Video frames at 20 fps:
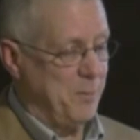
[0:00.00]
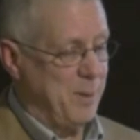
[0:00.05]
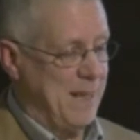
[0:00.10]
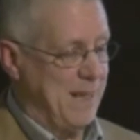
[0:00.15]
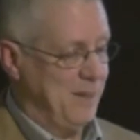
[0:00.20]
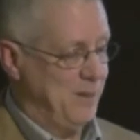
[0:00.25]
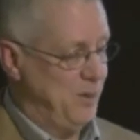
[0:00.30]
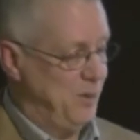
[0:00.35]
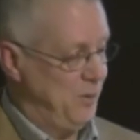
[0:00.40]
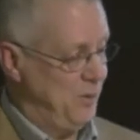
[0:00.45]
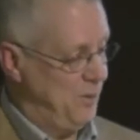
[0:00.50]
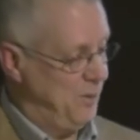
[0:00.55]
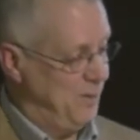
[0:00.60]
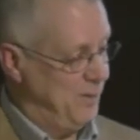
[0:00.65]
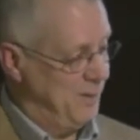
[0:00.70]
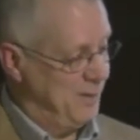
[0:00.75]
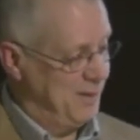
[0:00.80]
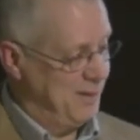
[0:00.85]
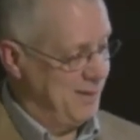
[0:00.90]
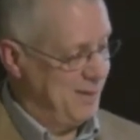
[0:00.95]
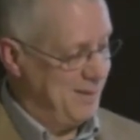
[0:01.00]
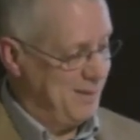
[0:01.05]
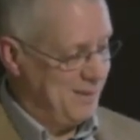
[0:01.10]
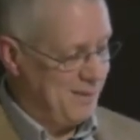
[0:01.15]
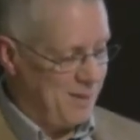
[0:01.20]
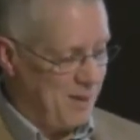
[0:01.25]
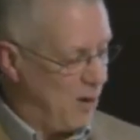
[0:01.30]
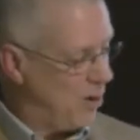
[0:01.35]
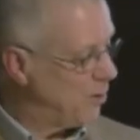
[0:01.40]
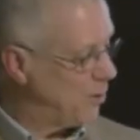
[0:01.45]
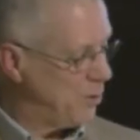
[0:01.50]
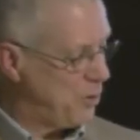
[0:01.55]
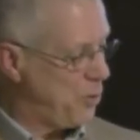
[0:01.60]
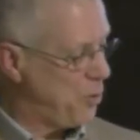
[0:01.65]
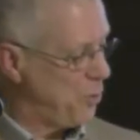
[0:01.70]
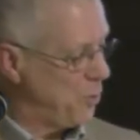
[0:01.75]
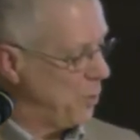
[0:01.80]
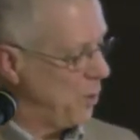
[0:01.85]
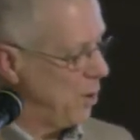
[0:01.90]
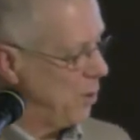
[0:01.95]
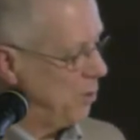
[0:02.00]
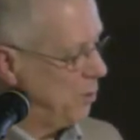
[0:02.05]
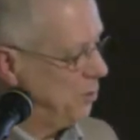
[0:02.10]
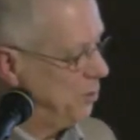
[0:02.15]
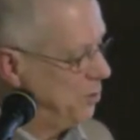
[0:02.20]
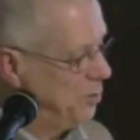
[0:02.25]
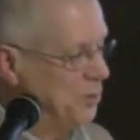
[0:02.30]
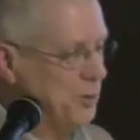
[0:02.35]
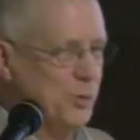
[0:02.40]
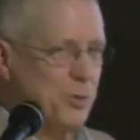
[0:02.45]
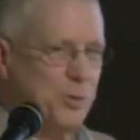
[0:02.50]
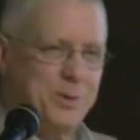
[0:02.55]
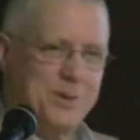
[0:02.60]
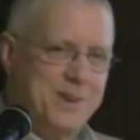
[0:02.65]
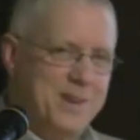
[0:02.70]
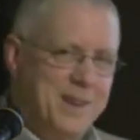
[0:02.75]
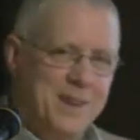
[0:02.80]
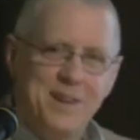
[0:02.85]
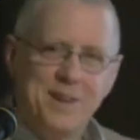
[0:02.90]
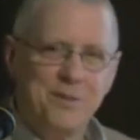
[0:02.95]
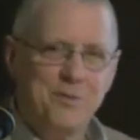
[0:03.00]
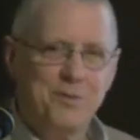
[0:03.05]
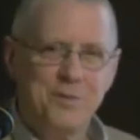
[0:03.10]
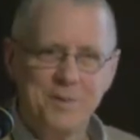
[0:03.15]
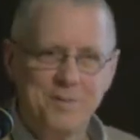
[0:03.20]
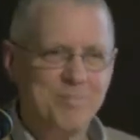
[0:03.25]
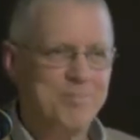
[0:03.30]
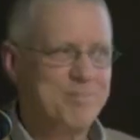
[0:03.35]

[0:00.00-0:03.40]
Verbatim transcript: back to aren't Thoreau's critique of